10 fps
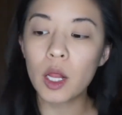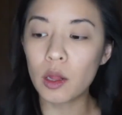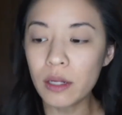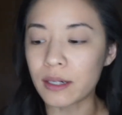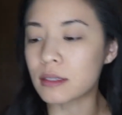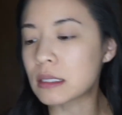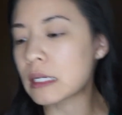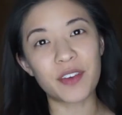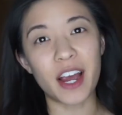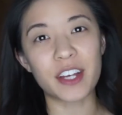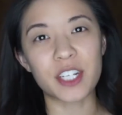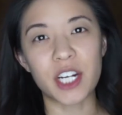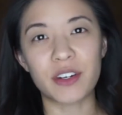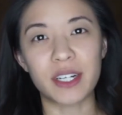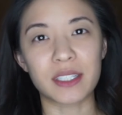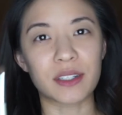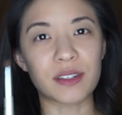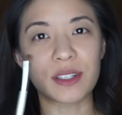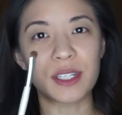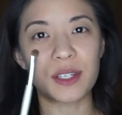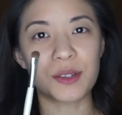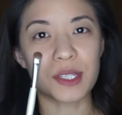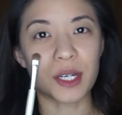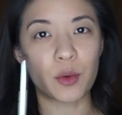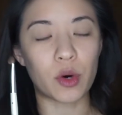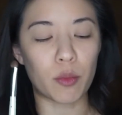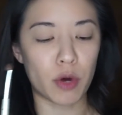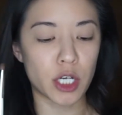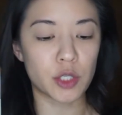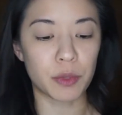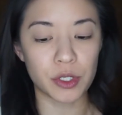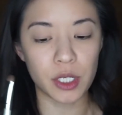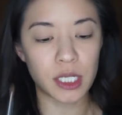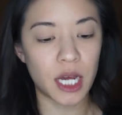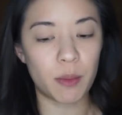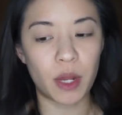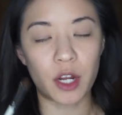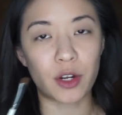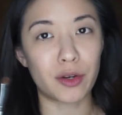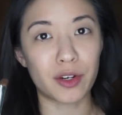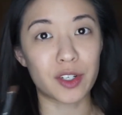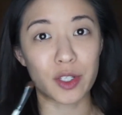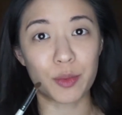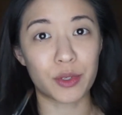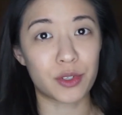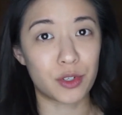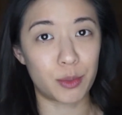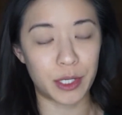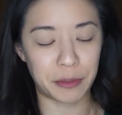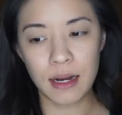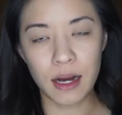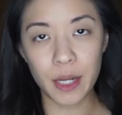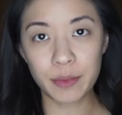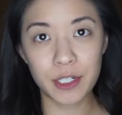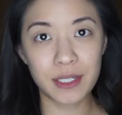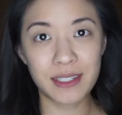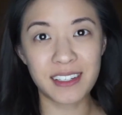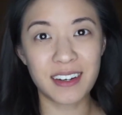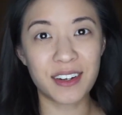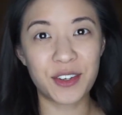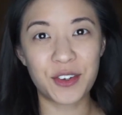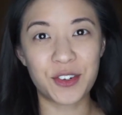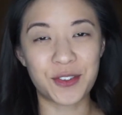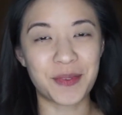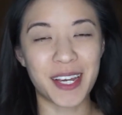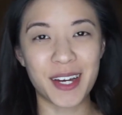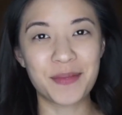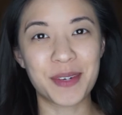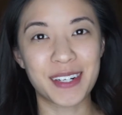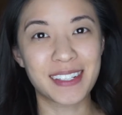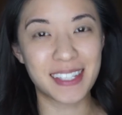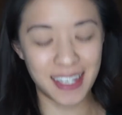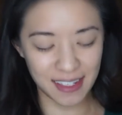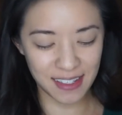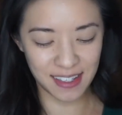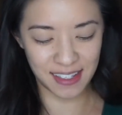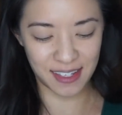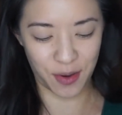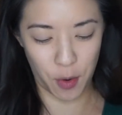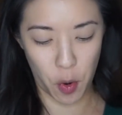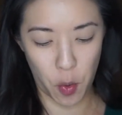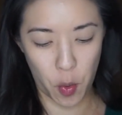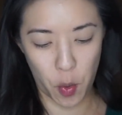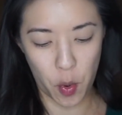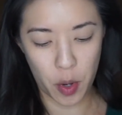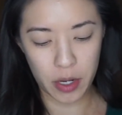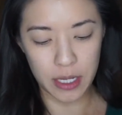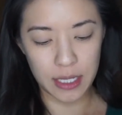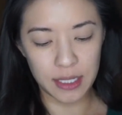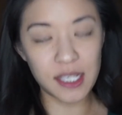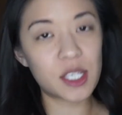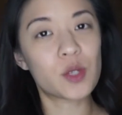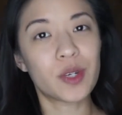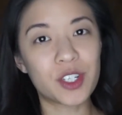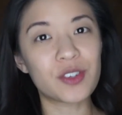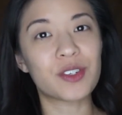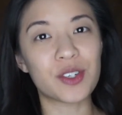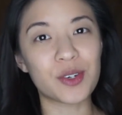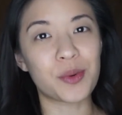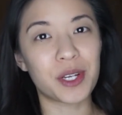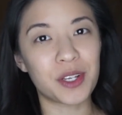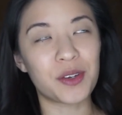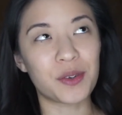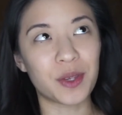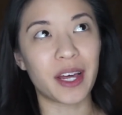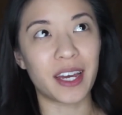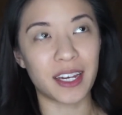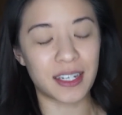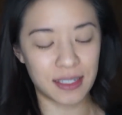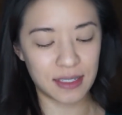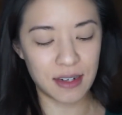looks. For eyeshadow, I literally use like one brush most of the time. And I know you're not supposed to, but I'm just not a huge makeup person. So this is what you do when you like